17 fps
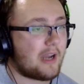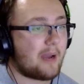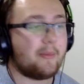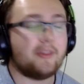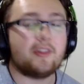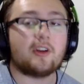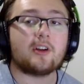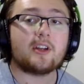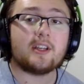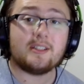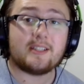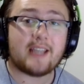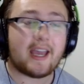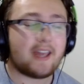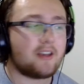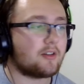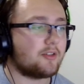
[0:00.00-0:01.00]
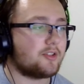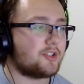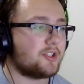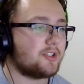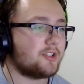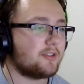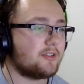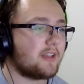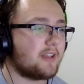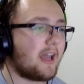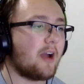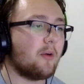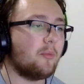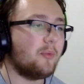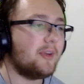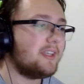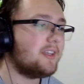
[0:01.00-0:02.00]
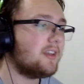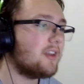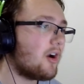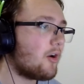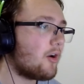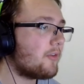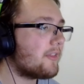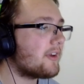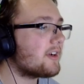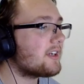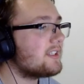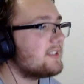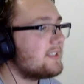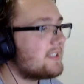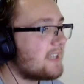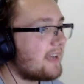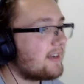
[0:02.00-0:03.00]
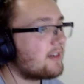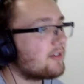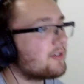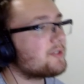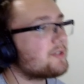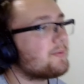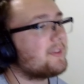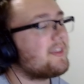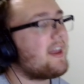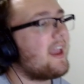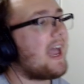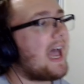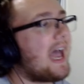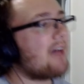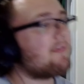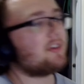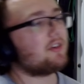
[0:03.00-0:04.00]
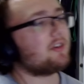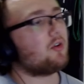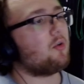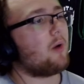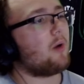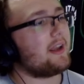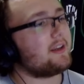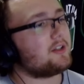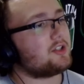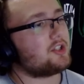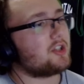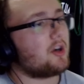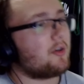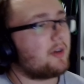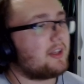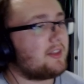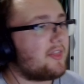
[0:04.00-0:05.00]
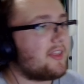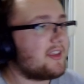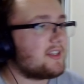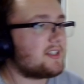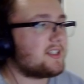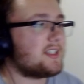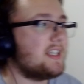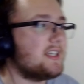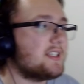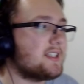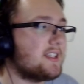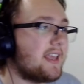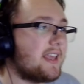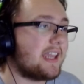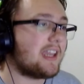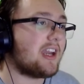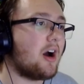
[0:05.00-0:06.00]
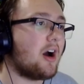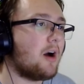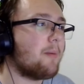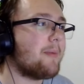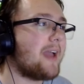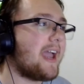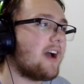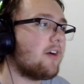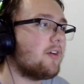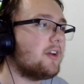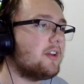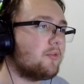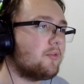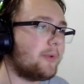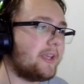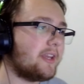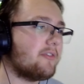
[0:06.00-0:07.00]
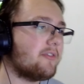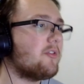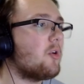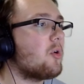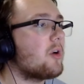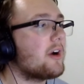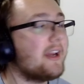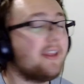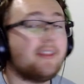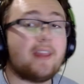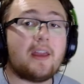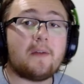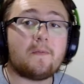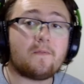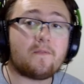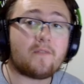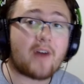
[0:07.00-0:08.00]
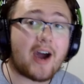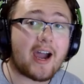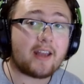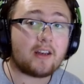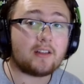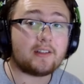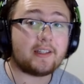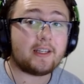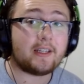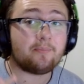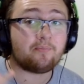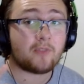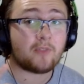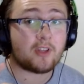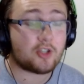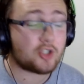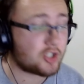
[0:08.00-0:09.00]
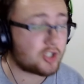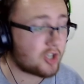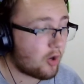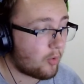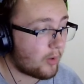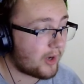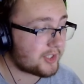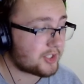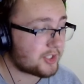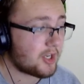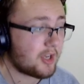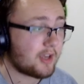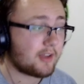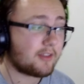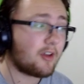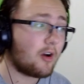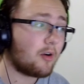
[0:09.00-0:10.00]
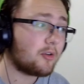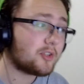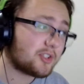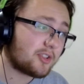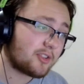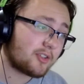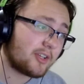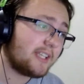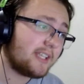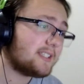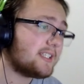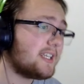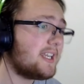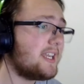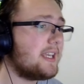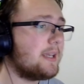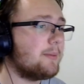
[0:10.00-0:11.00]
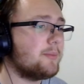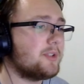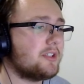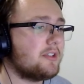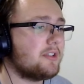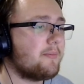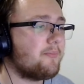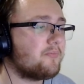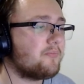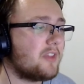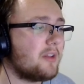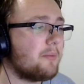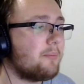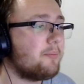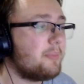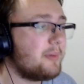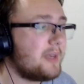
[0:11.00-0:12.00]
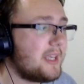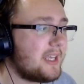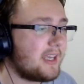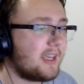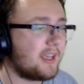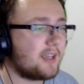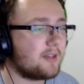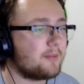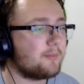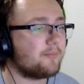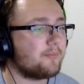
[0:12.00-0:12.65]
they're contenders. We know they're contenders, but they haven't quite showed it this season. They come out in week 4 and they finally show us those 3 teams, being